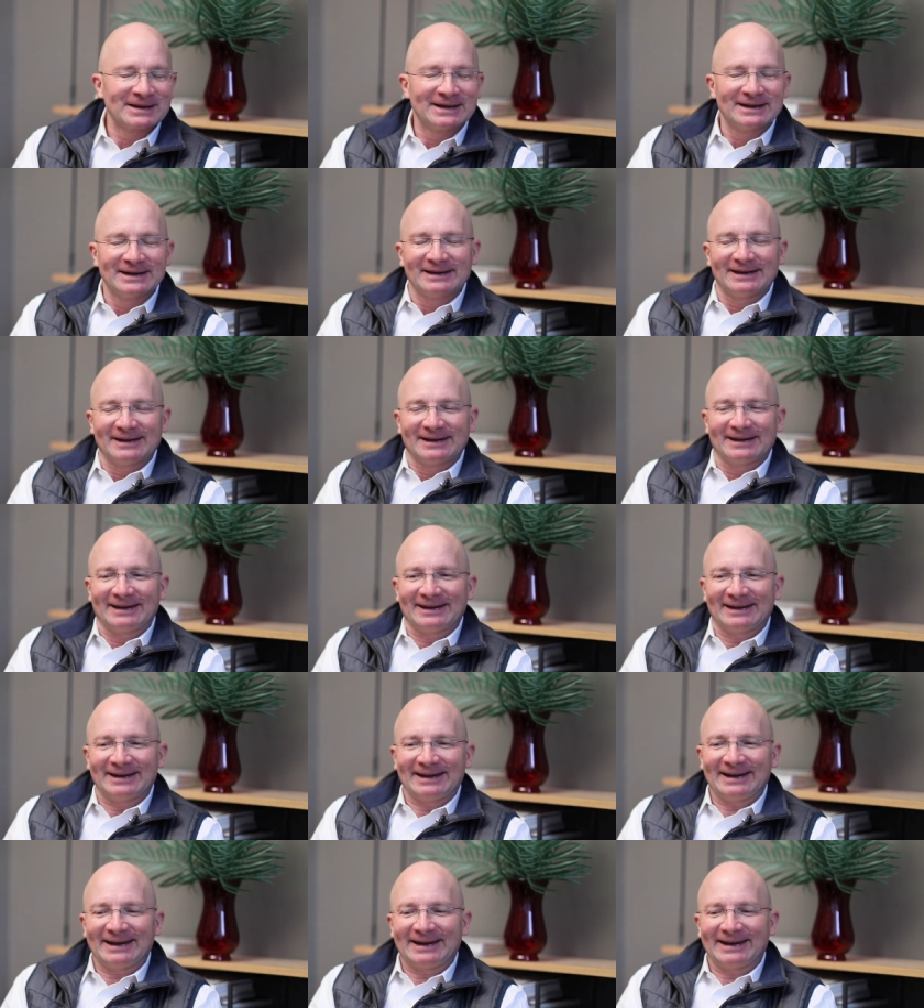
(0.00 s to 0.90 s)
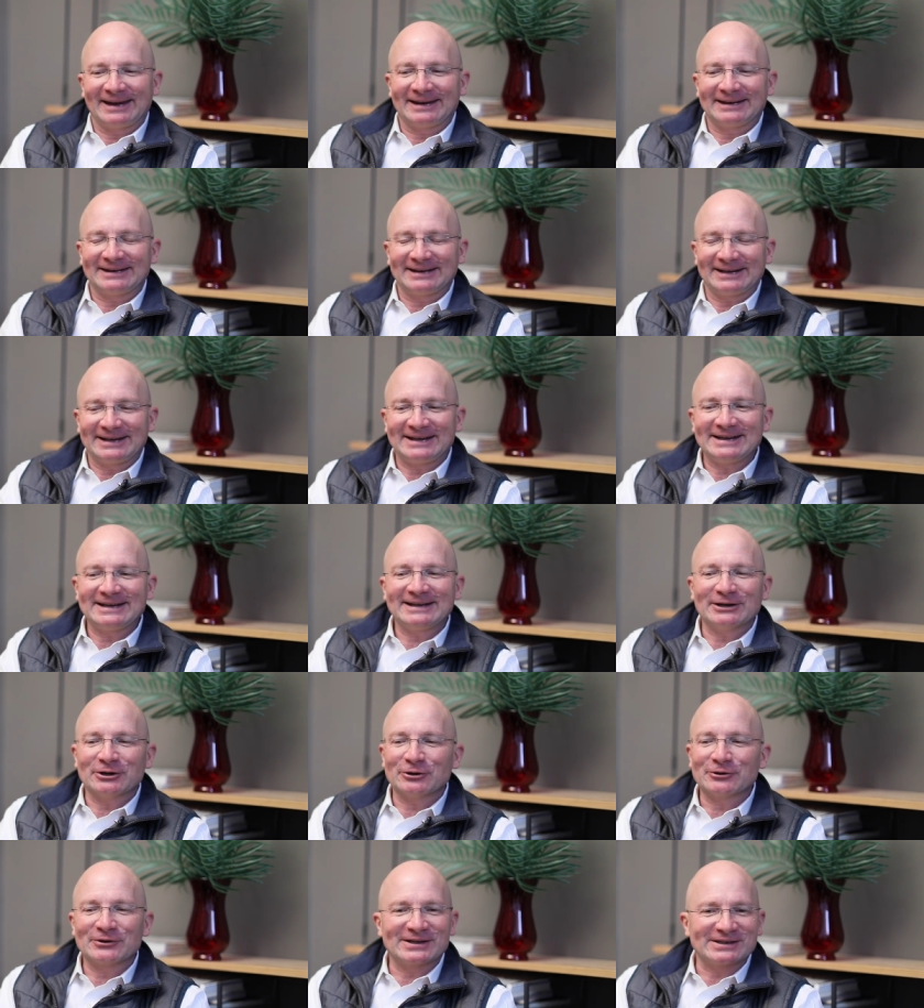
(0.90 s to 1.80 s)
yeah. And he
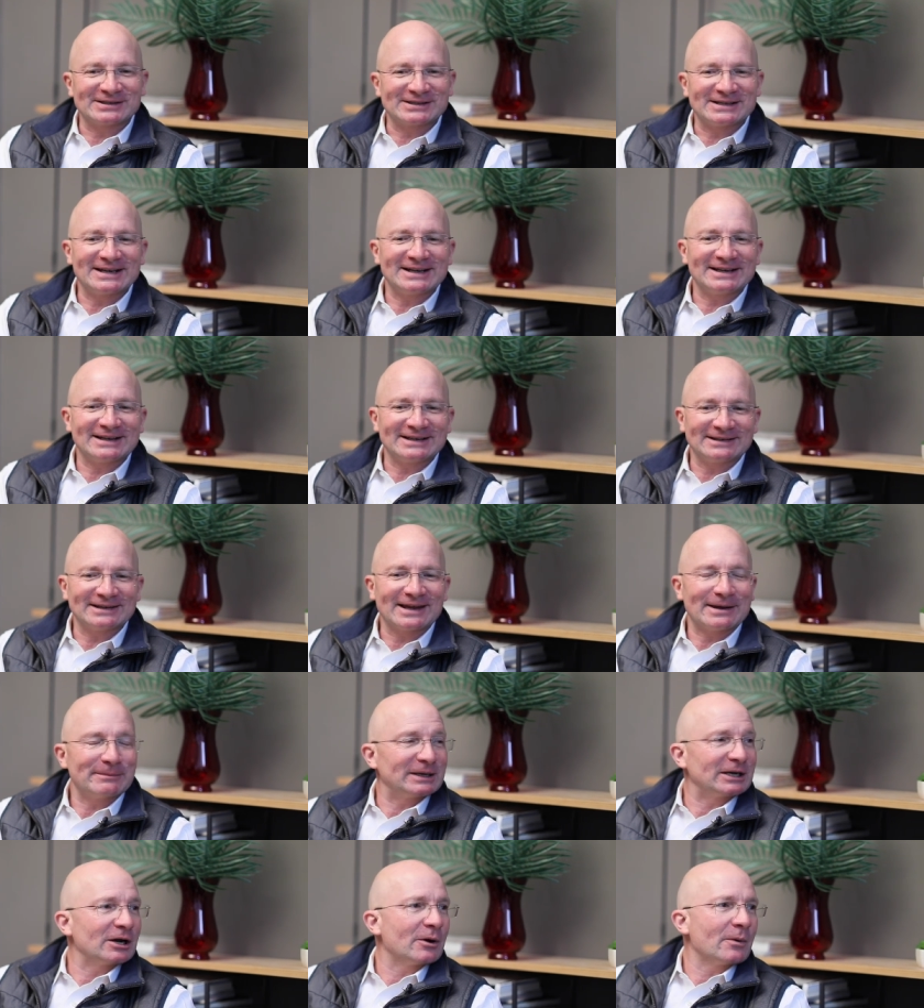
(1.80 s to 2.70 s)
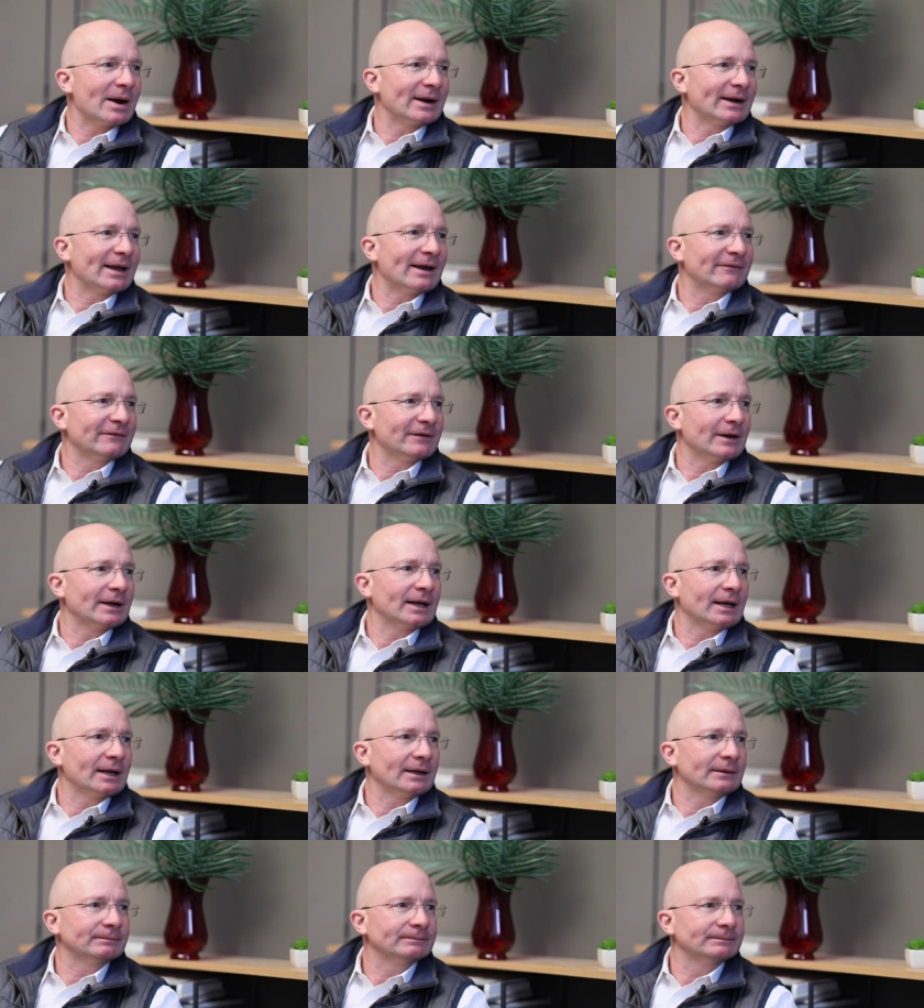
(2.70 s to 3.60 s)
hurt his knee and he'd let me go on F N
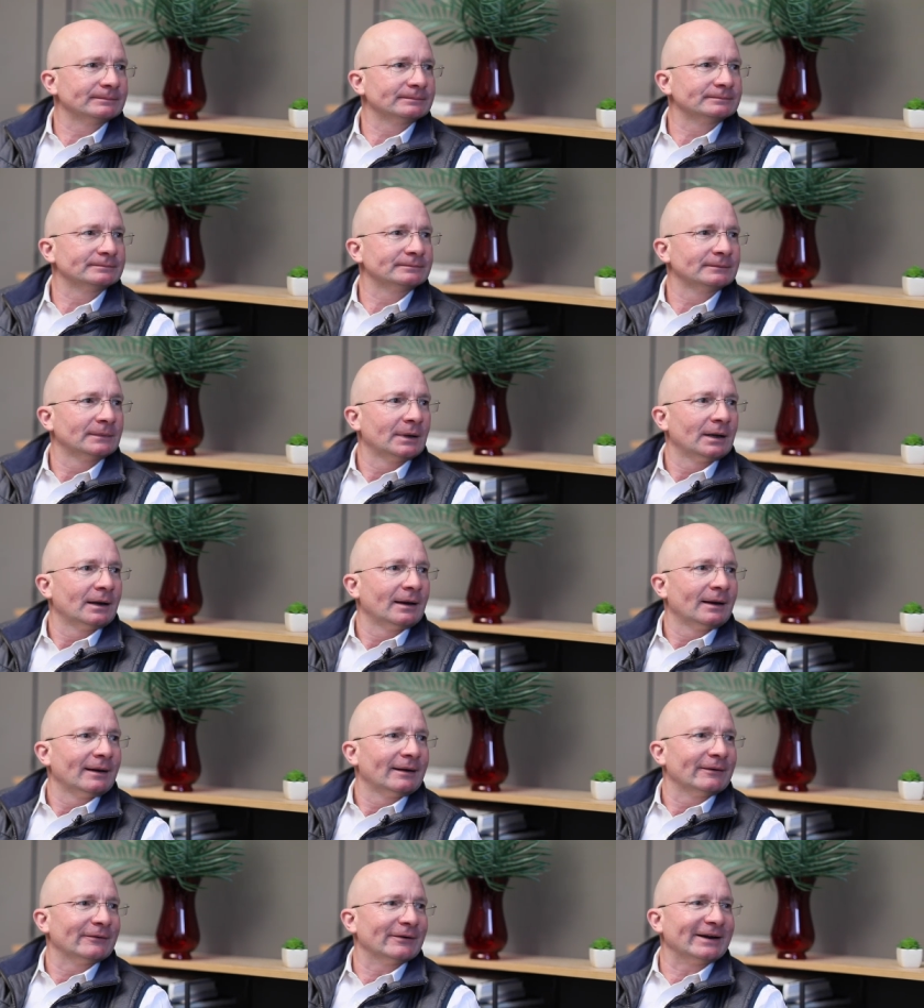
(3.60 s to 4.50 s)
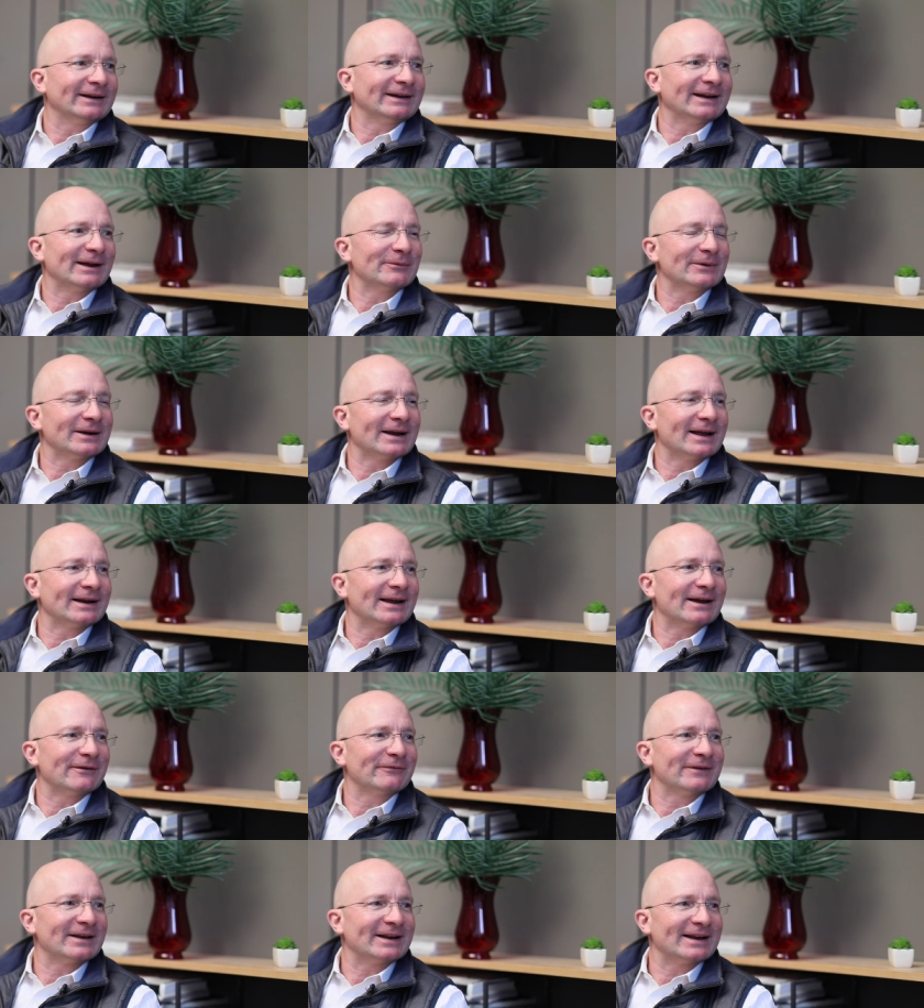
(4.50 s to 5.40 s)
N, okay. right? And I went on
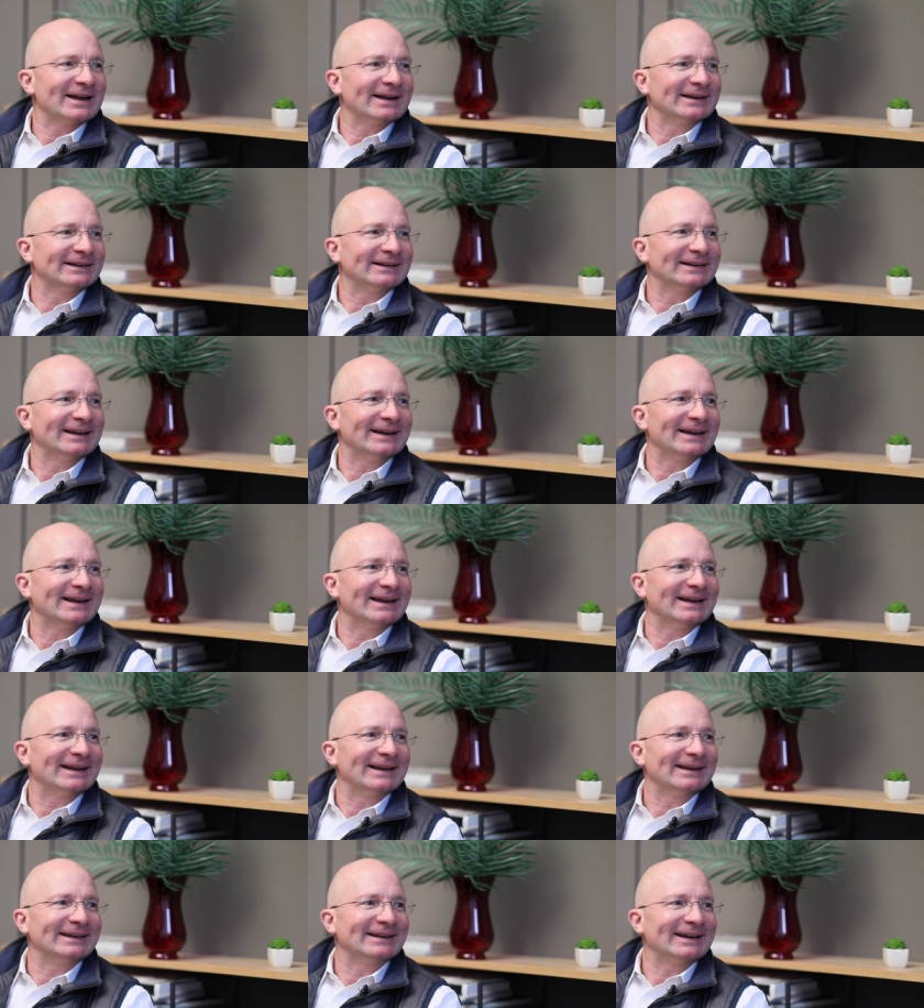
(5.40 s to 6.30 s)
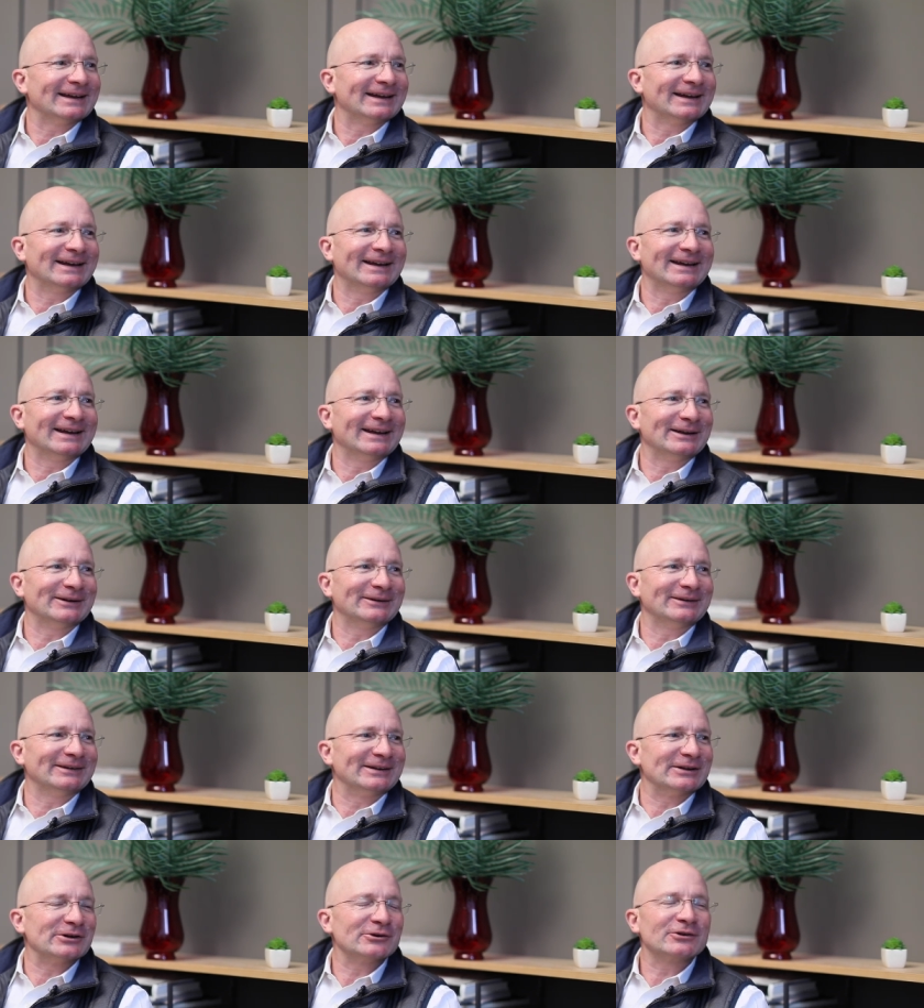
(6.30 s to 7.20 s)
F N N and
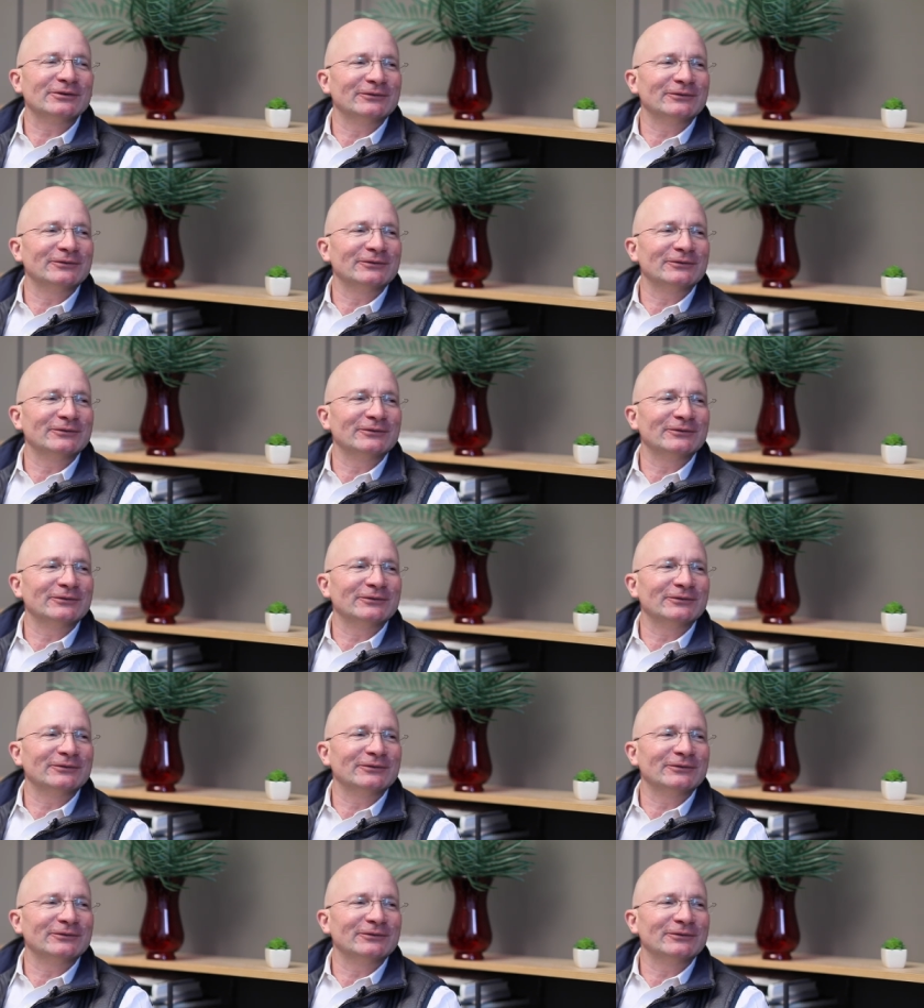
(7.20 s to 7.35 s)
Neil